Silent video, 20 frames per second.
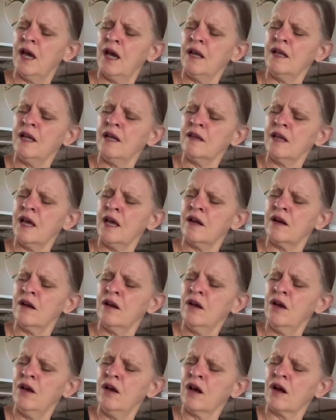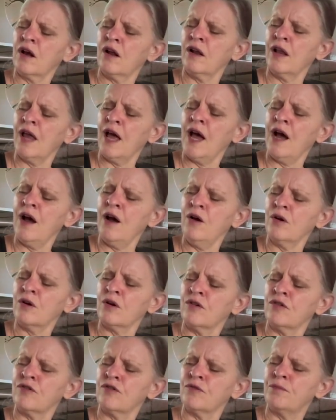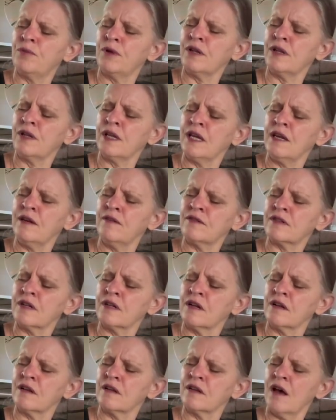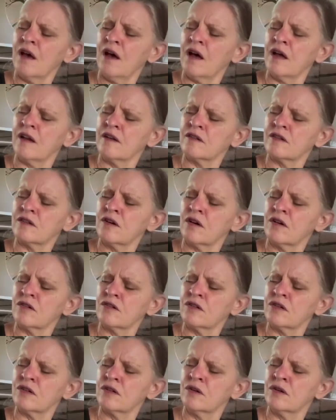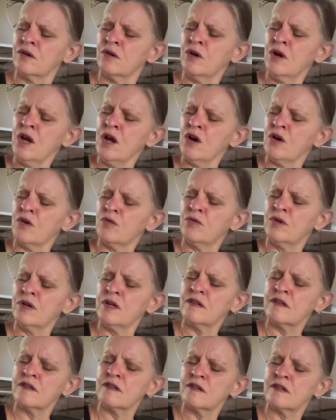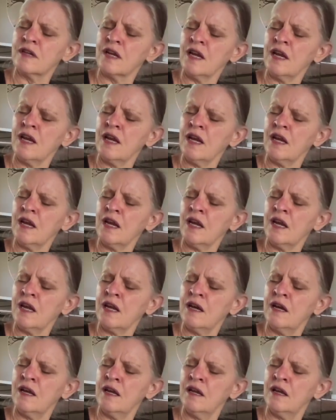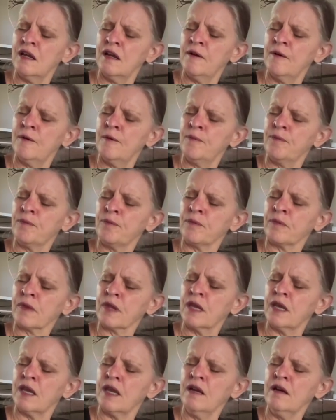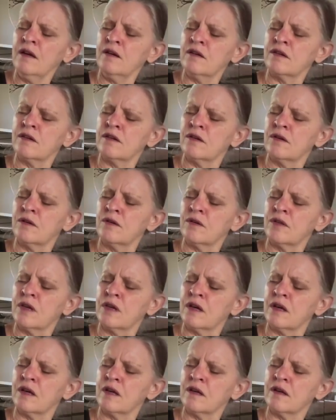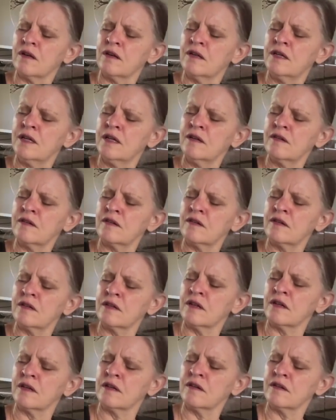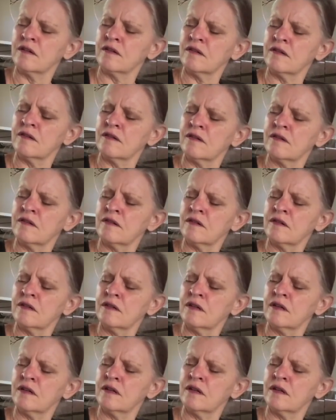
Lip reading: And let that cloud of beliefs and thoughts start to recede into the distance,